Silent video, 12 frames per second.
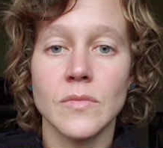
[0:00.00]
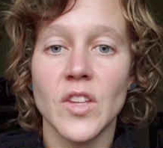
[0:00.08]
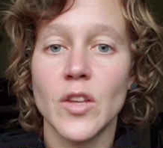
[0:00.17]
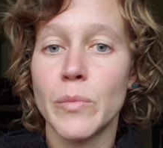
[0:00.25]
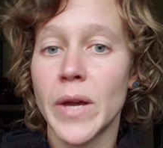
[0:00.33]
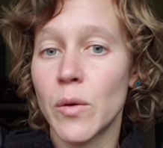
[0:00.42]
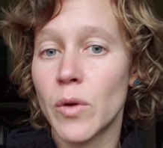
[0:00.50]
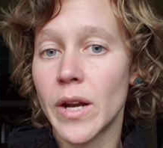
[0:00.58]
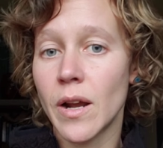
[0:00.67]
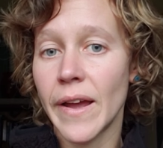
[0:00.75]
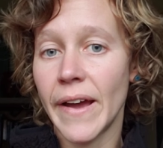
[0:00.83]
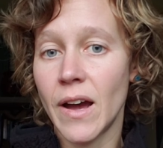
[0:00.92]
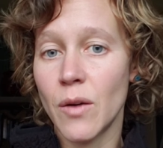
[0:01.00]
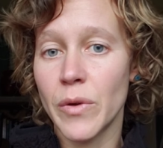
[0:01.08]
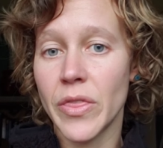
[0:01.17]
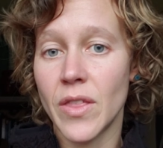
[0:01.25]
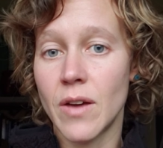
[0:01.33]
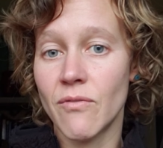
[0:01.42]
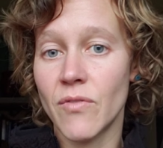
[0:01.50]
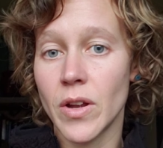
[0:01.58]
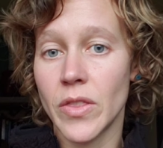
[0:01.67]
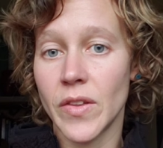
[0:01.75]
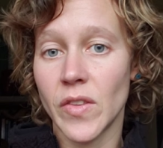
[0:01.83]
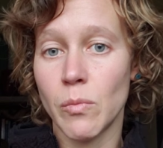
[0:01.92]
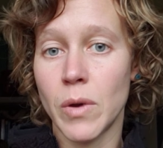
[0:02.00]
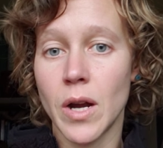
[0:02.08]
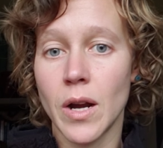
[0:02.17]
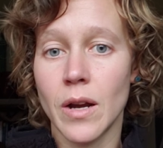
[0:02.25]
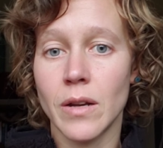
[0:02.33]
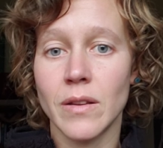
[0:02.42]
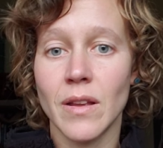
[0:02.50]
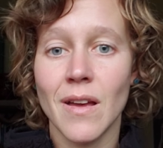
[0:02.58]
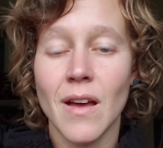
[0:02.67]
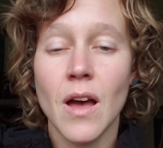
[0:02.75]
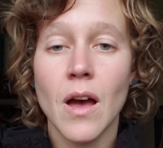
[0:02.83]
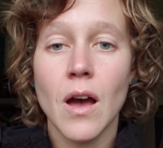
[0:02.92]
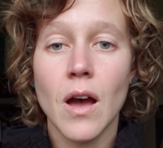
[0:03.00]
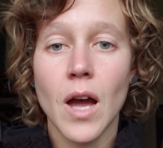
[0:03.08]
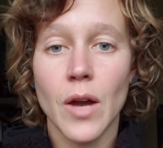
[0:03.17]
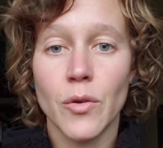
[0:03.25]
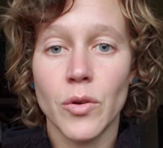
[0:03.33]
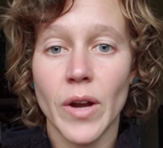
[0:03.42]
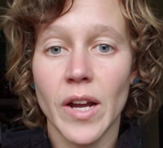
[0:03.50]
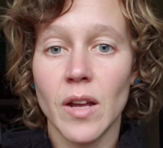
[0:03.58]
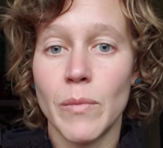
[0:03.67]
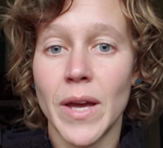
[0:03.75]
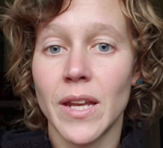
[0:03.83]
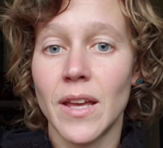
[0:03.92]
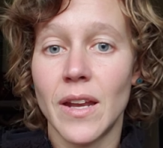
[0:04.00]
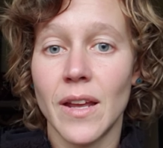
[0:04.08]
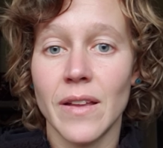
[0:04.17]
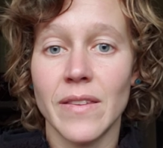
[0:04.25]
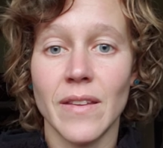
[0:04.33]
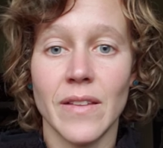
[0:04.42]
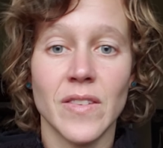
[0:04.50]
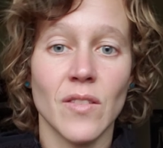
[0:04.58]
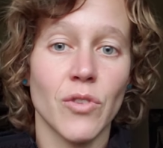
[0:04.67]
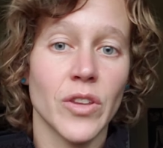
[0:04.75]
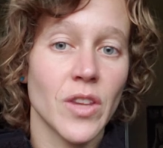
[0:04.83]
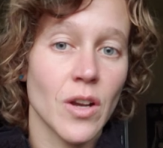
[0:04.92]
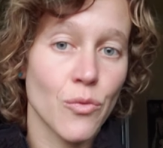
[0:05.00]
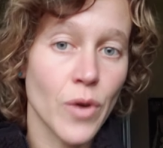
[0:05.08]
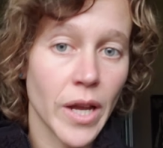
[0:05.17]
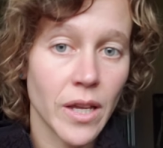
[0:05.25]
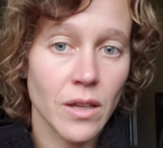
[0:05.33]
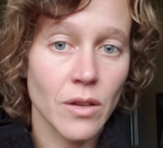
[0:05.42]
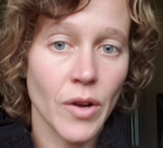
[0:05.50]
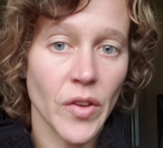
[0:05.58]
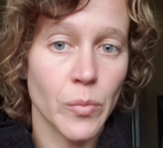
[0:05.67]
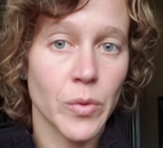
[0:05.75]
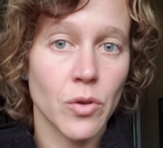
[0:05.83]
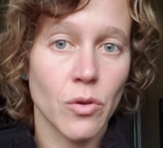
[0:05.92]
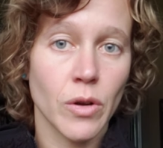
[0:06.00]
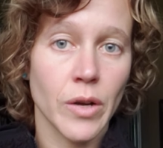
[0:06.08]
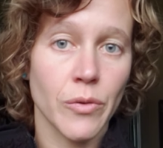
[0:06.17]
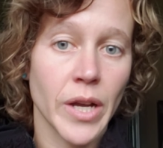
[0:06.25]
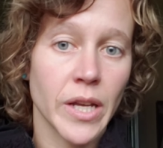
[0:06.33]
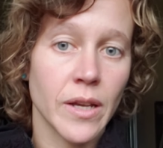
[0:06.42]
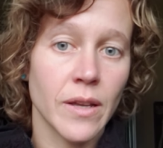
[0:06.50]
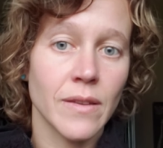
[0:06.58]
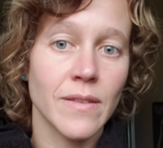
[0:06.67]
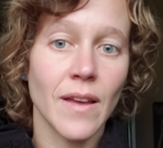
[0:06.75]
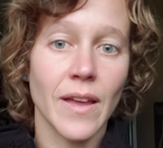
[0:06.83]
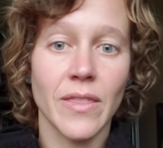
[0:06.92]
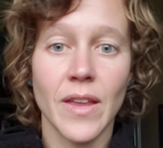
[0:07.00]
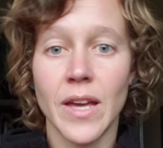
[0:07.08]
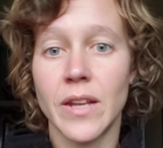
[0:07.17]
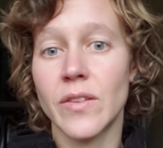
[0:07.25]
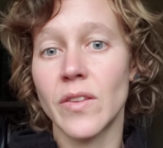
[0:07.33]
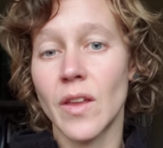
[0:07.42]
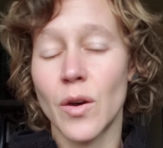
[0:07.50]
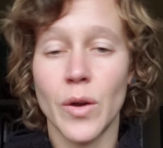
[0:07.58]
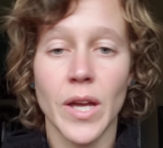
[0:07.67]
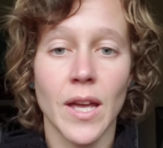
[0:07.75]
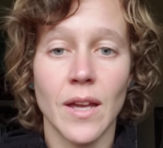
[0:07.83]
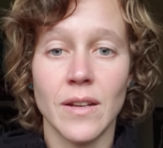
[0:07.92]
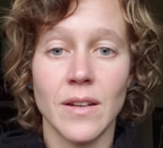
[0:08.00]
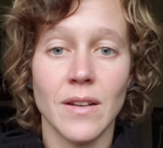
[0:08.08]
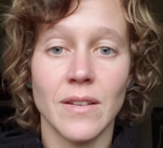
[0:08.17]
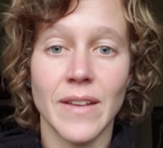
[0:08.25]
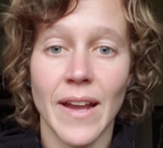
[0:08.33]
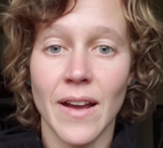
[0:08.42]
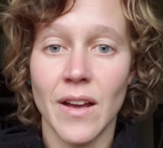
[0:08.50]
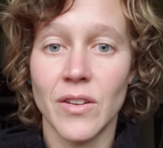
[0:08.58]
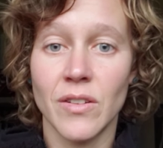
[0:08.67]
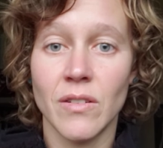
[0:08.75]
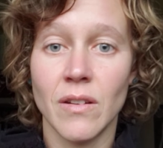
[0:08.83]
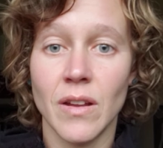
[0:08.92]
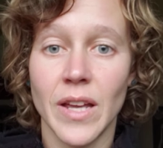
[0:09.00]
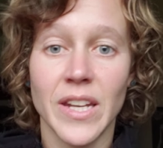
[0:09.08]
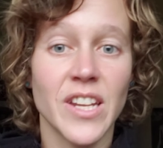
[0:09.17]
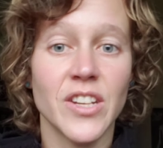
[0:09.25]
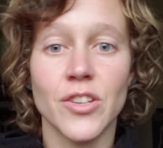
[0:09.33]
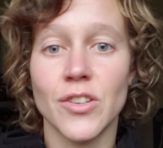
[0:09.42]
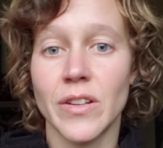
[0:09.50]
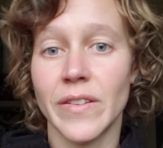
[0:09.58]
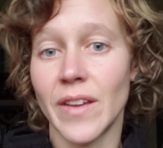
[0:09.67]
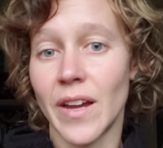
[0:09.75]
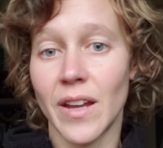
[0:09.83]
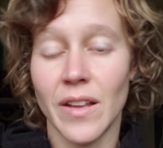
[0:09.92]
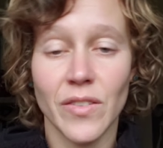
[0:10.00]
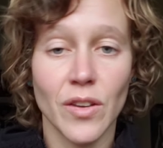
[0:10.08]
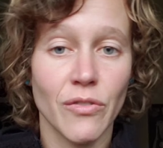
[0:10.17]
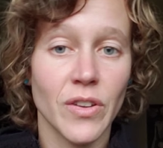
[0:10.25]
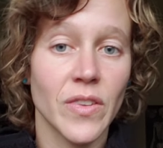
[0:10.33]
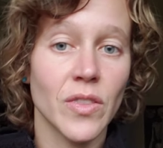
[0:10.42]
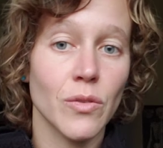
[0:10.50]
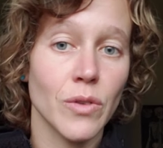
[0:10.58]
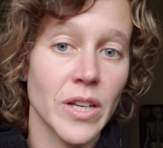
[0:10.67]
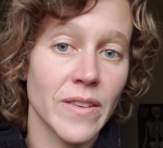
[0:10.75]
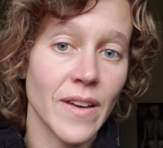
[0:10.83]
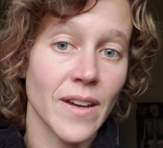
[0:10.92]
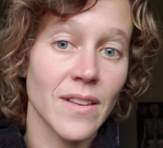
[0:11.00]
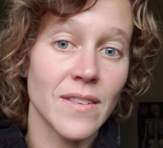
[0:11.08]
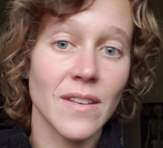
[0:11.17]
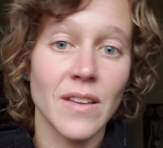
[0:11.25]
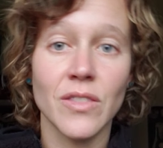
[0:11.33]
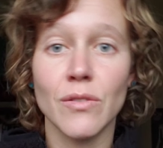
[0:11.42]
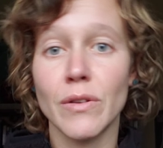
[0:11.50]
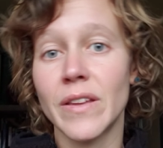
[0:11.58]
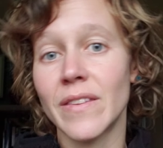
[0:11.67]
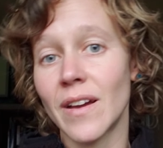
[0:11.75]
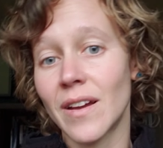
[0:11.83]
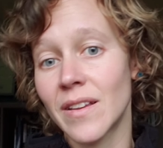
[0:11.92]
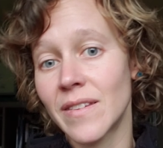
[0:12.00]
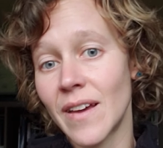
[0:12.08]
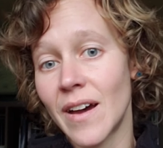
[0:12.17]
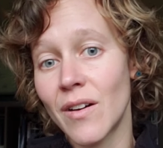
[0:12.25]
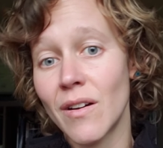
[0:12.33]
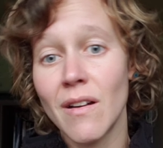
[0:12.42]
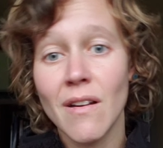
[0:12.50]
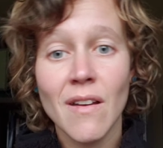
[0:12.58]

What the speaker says: You may want to count with them for this part. I would recommend getting a sense of what their regular respiratory rate is and then slowing it down an additional second. So if it's 3 seconds in, 3 seconds out,